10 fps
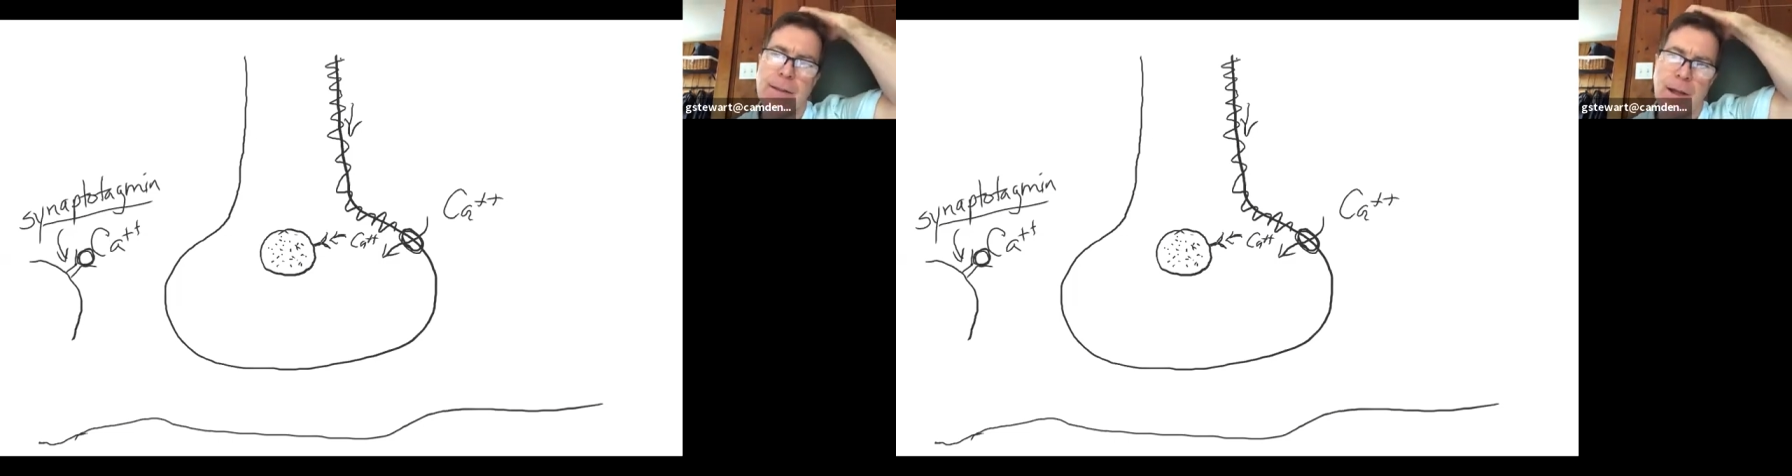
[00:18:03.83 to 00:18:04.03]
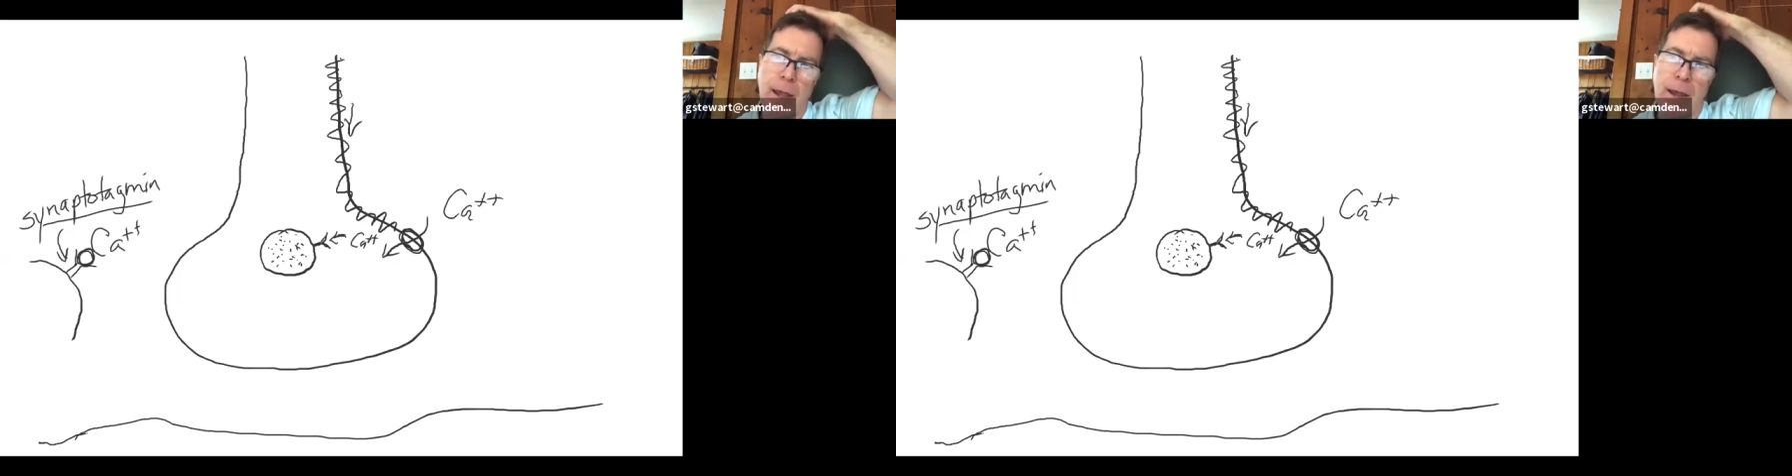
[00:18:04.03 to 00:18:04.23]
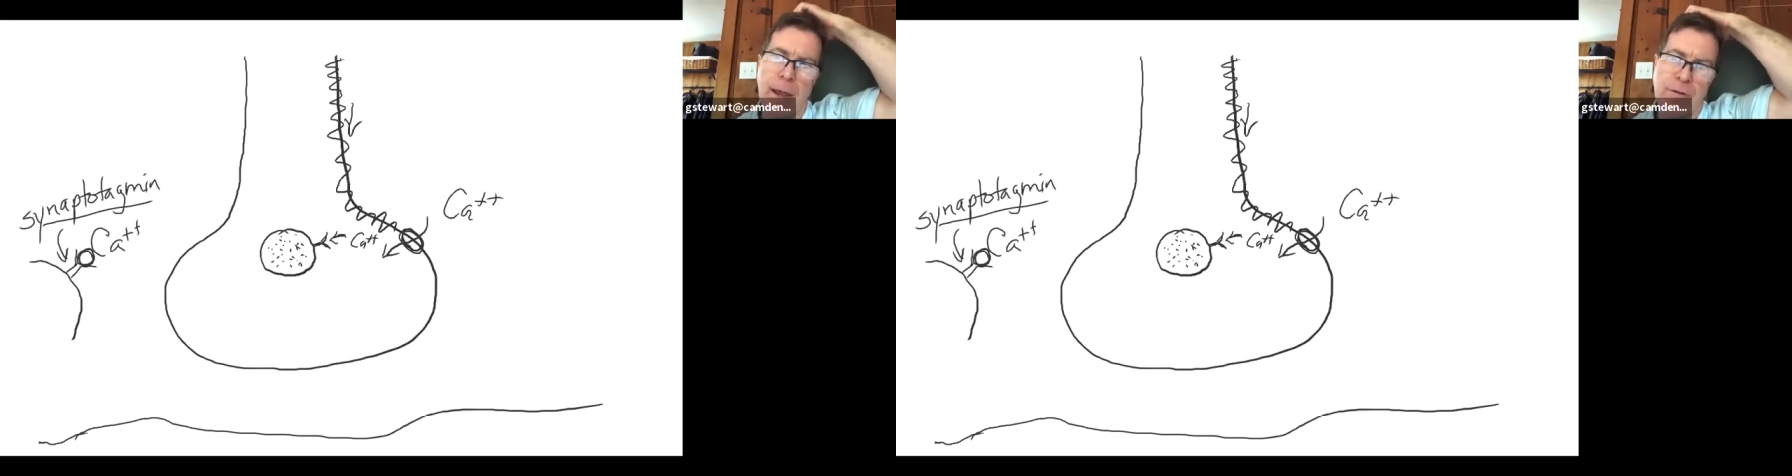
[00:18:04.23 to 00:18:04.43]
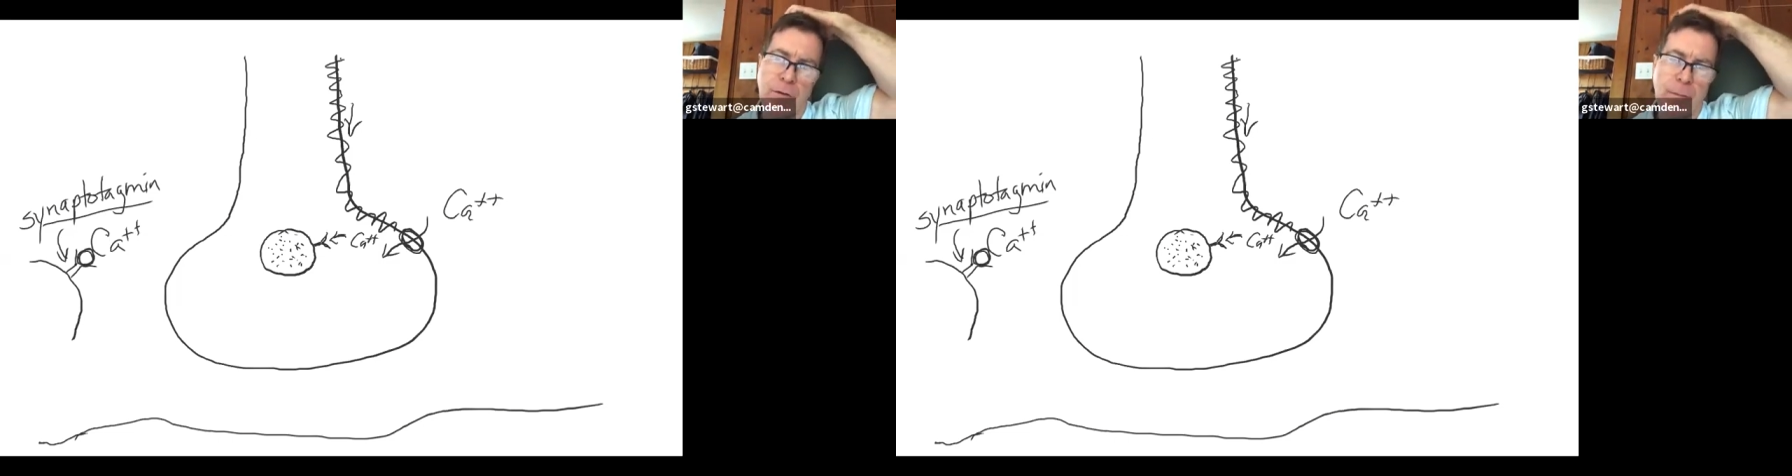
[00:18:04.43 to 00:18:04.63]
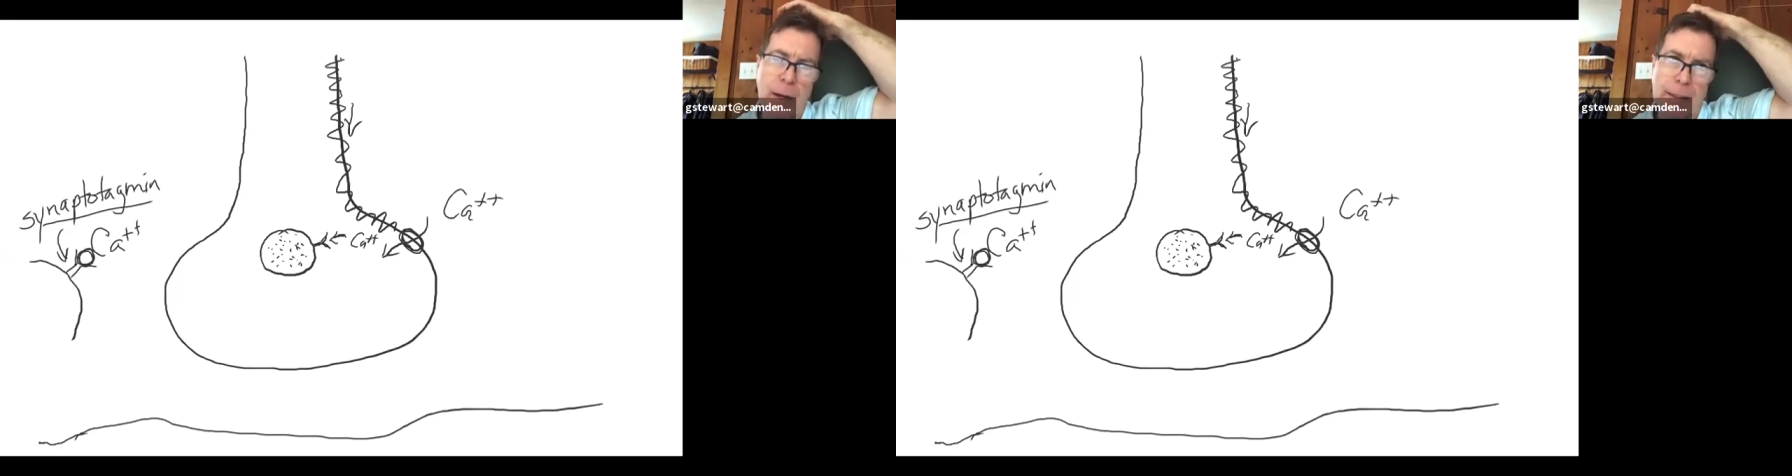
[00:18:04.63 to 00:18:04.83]
and
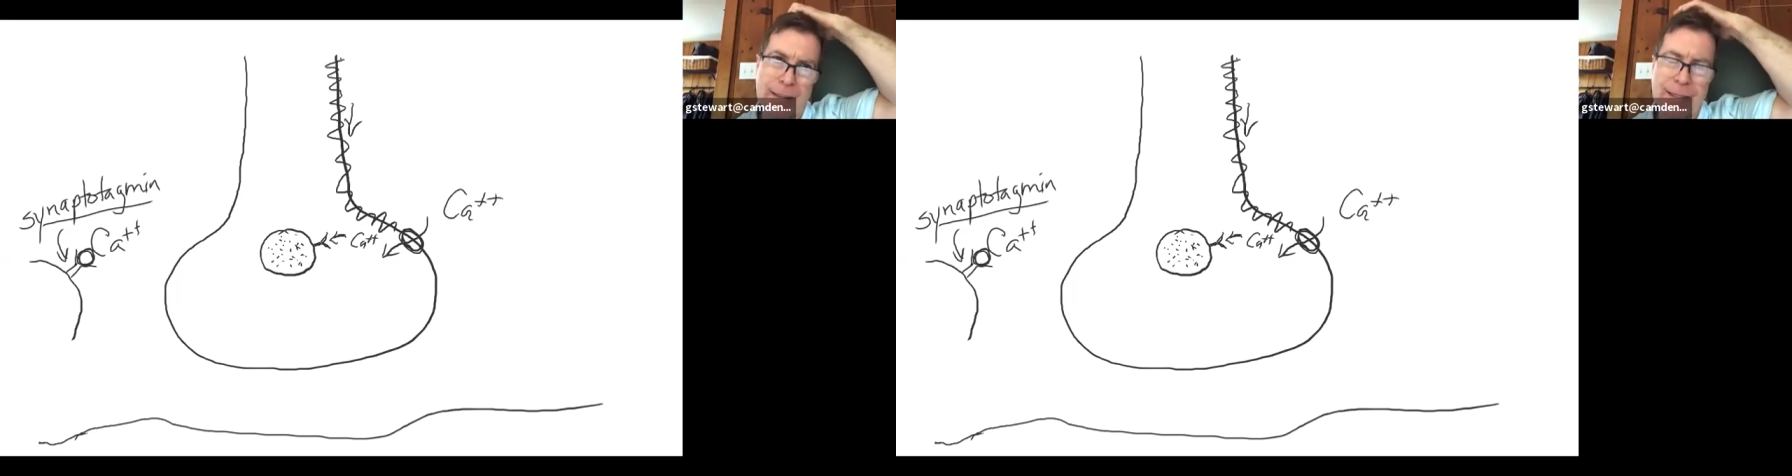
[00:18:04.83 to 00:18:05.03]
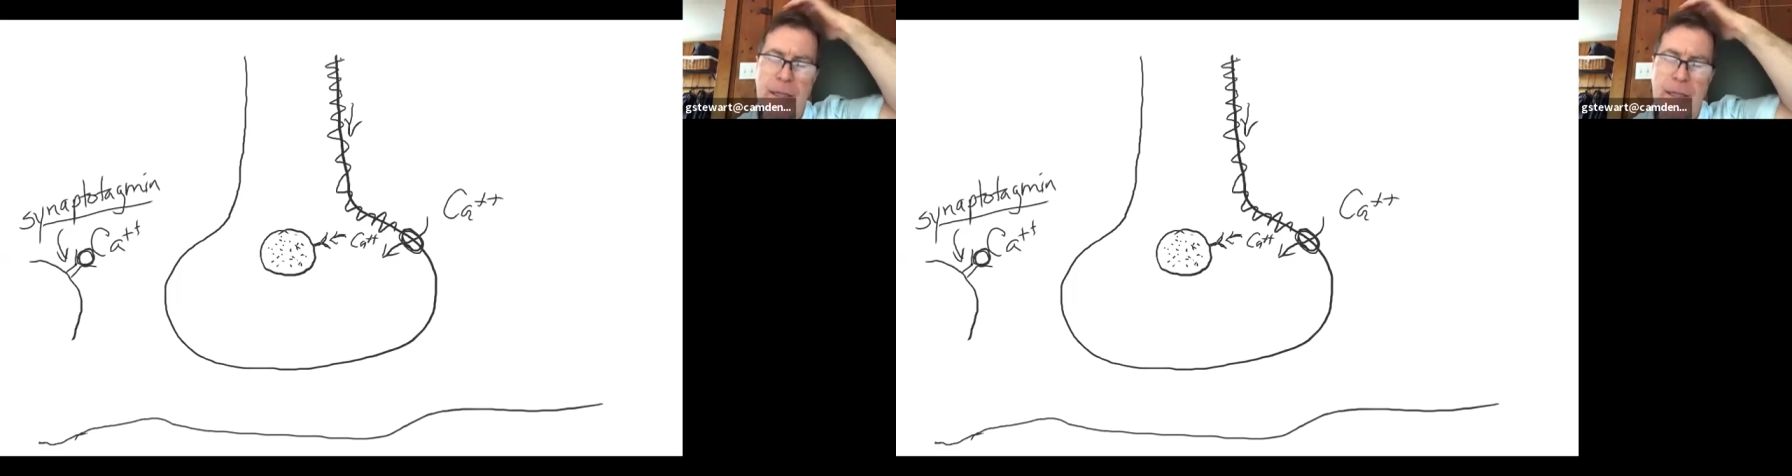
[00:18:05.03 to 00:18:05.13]
so I'm not going to